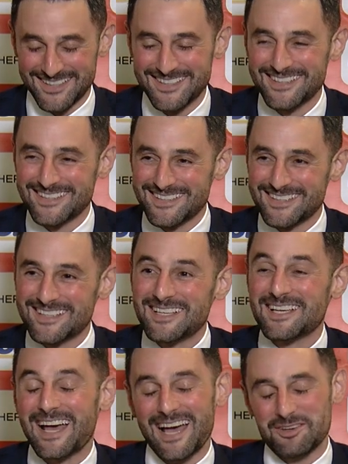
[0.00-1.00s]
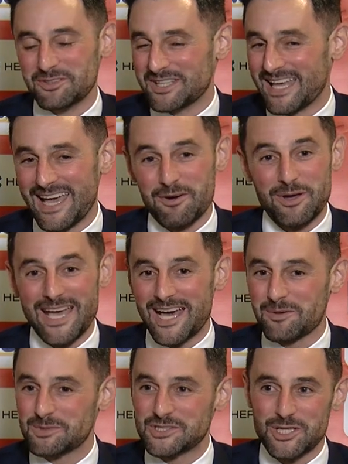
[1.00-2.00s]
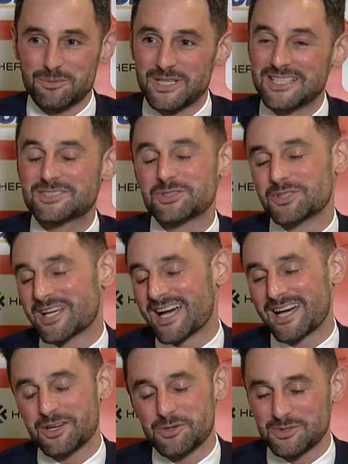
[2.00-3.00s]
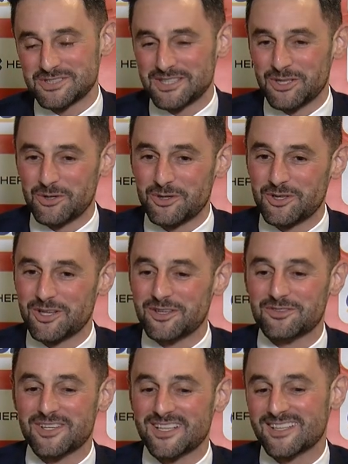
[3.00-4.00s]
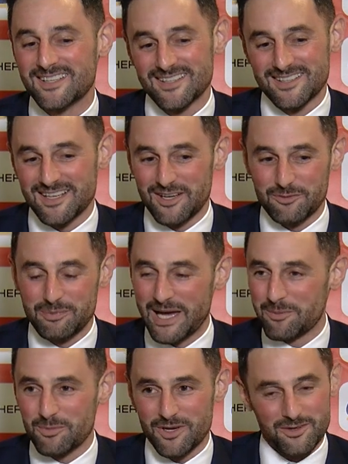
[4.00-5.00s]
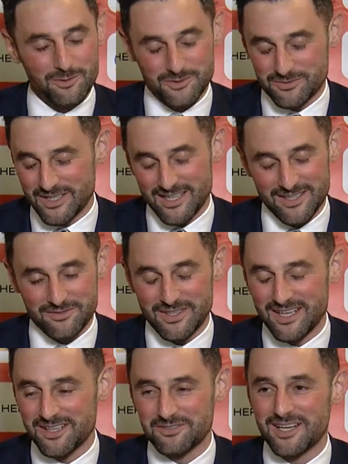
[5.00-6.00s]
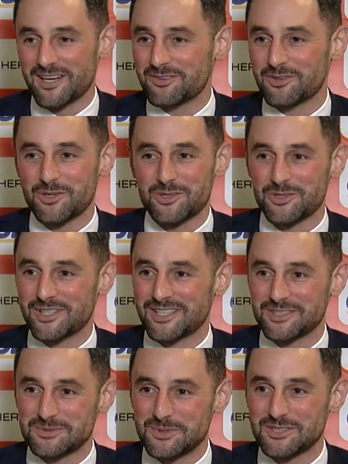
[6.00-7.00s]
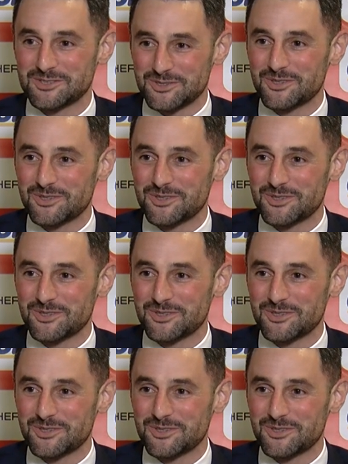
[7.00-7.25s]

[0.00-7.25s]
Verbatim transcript: boss of Zukiya. Hey, we, they, we had him in Germany, too. The guy who was the owner of, uh, of Bamberg was very, very, very vocal there as well.